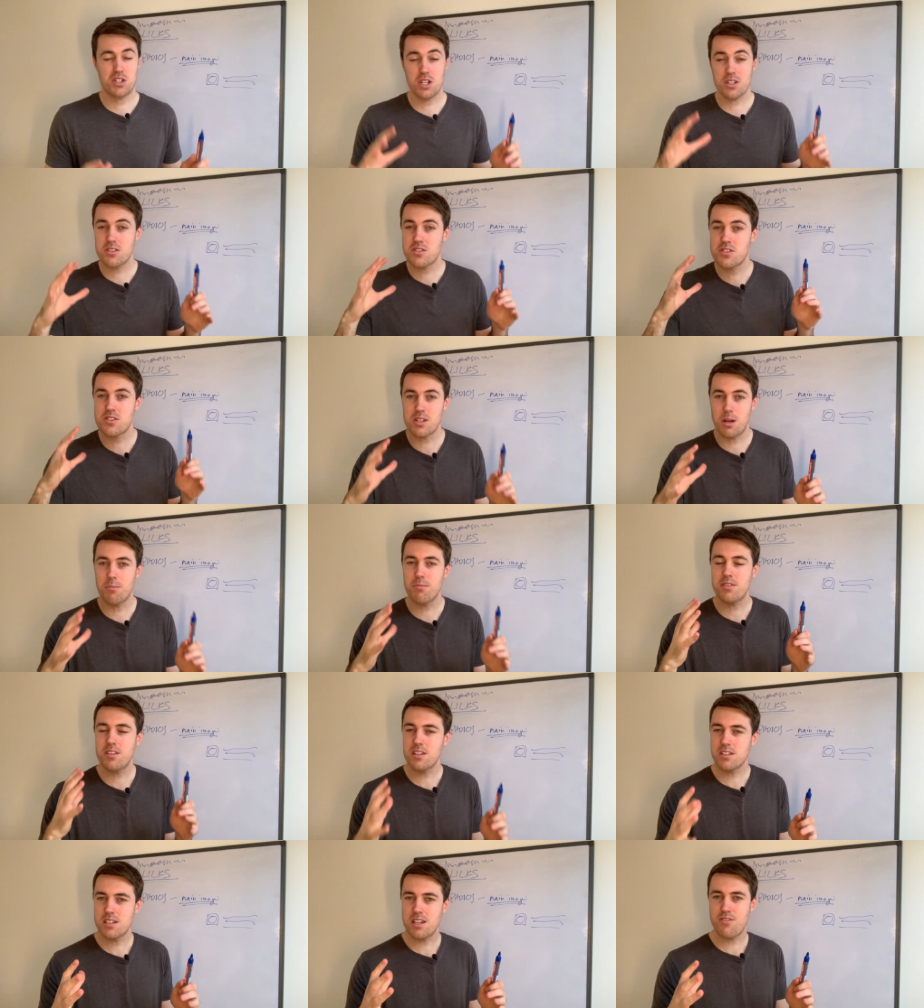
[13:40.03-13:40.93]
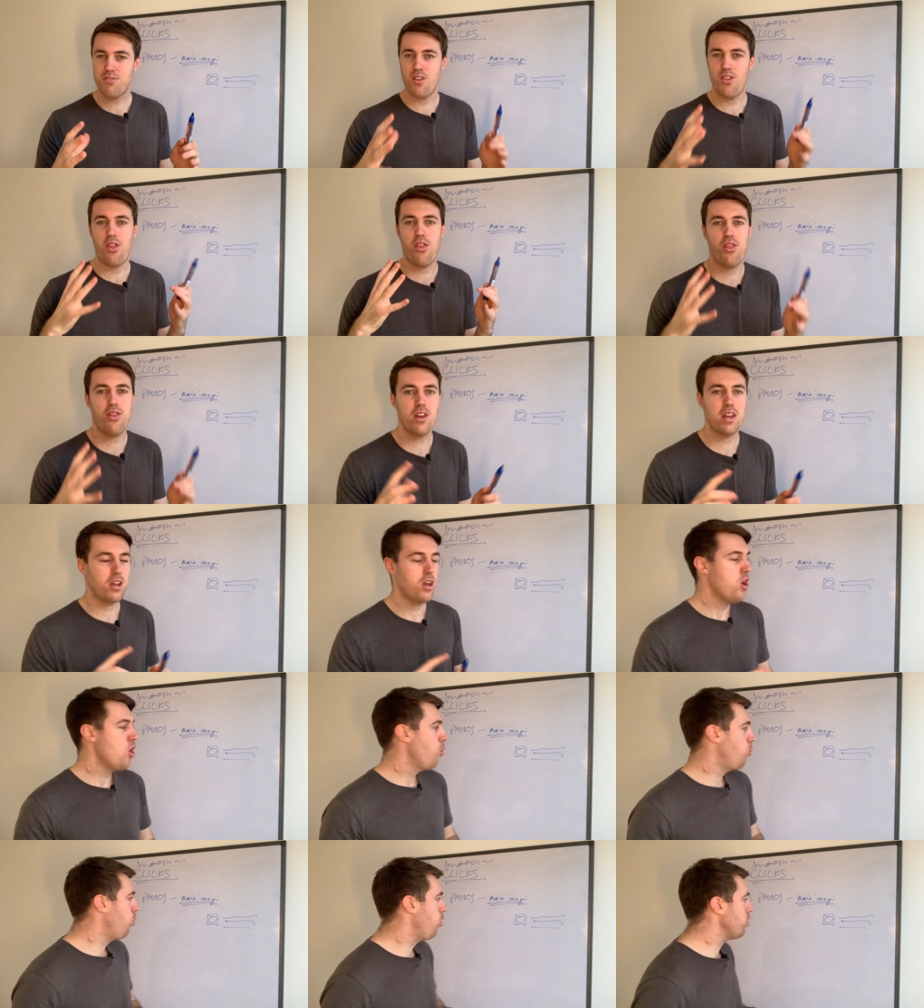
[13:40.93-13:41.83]
Just something different. Think,
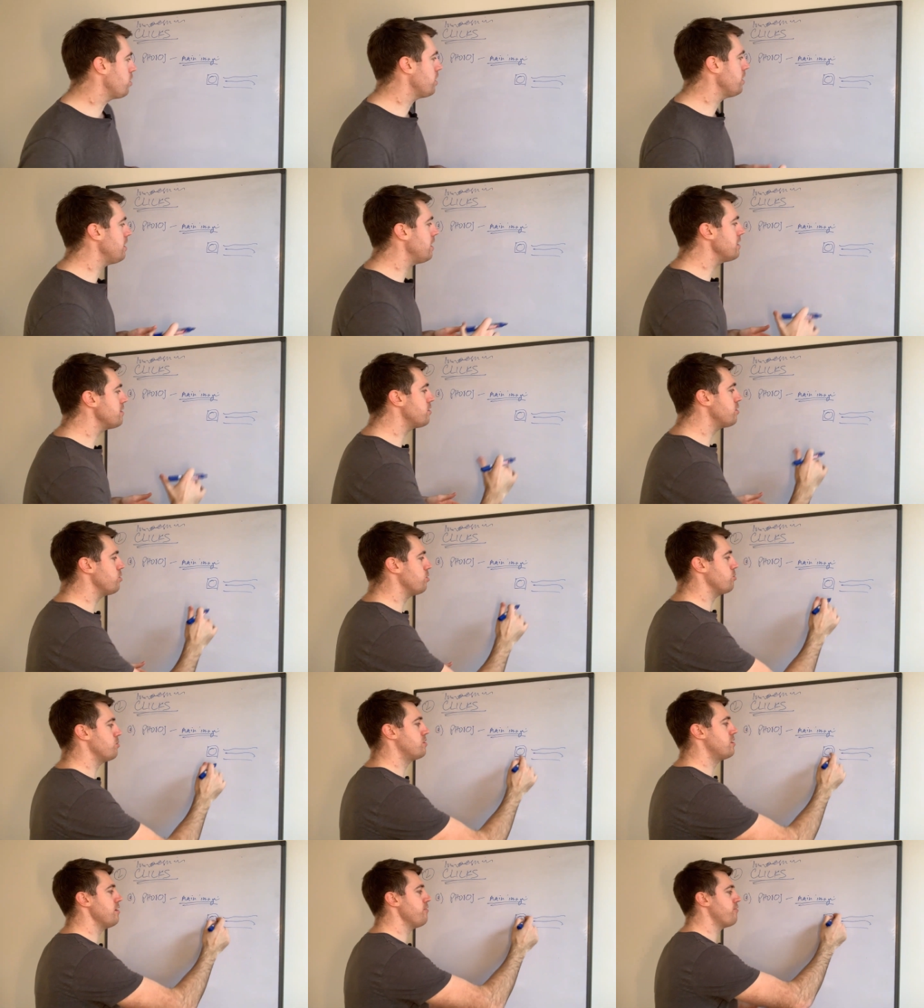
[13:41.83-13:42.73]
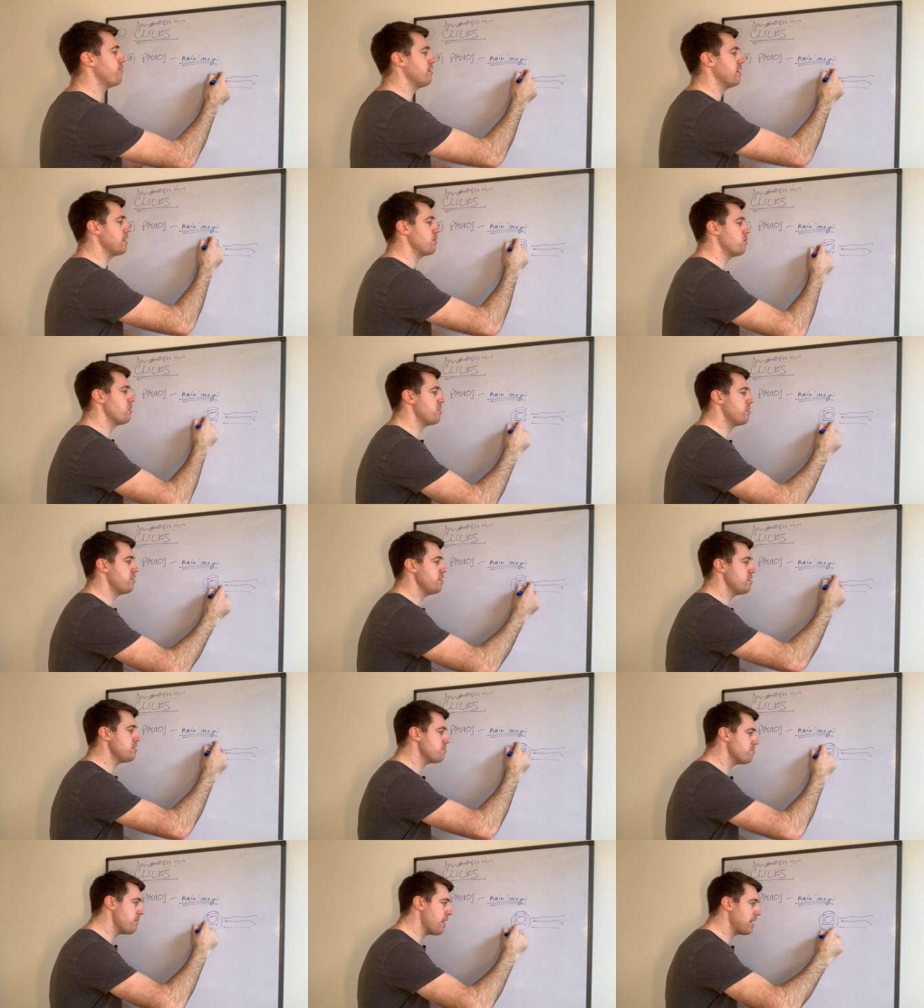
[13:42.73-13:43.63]
what can I do differently with
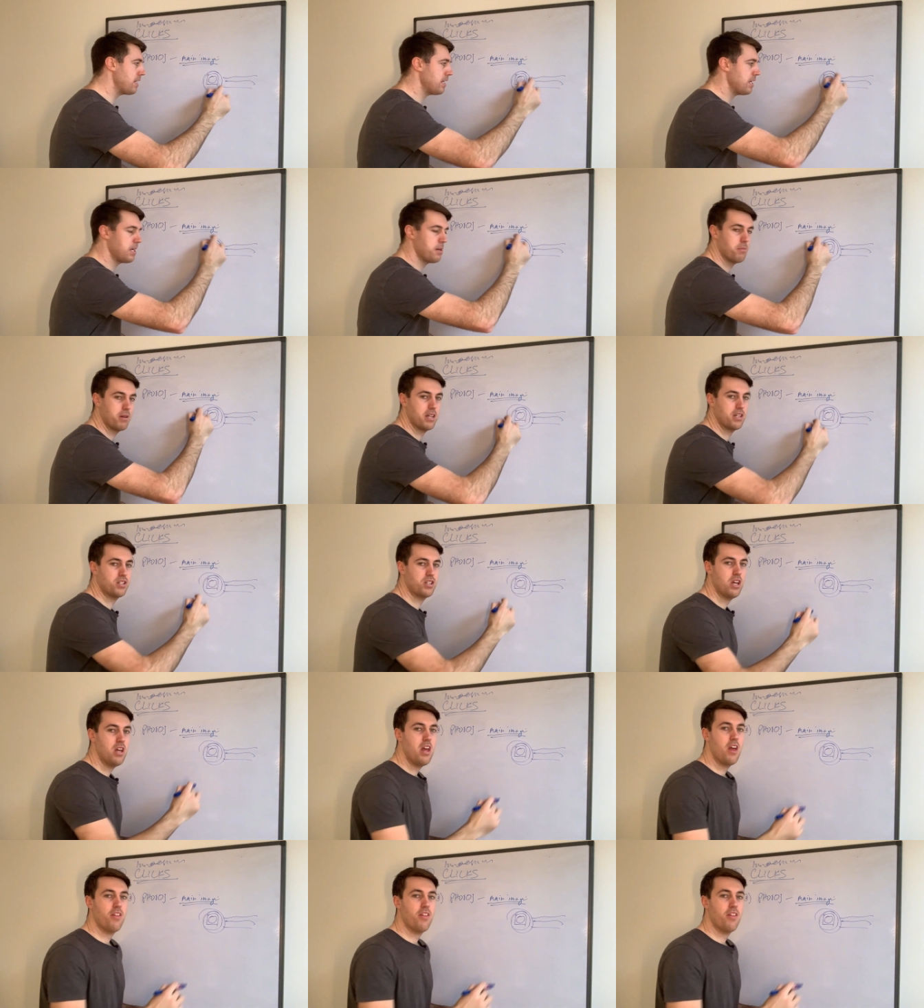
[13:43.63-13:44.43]
this main image